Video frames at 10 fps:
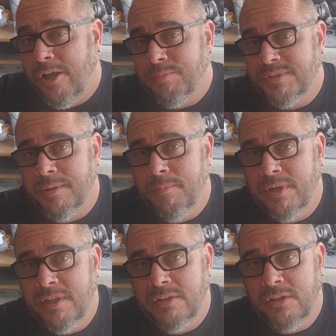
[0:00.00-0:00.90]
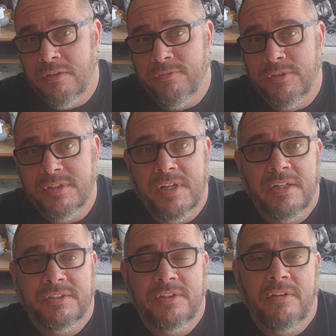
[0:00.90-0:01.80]
helps somebody looking for this kind
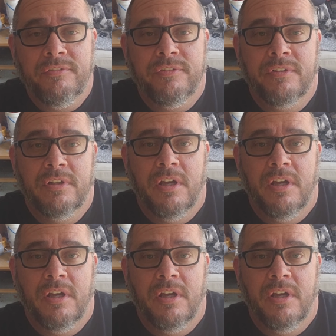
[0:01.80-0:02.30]
of stuff.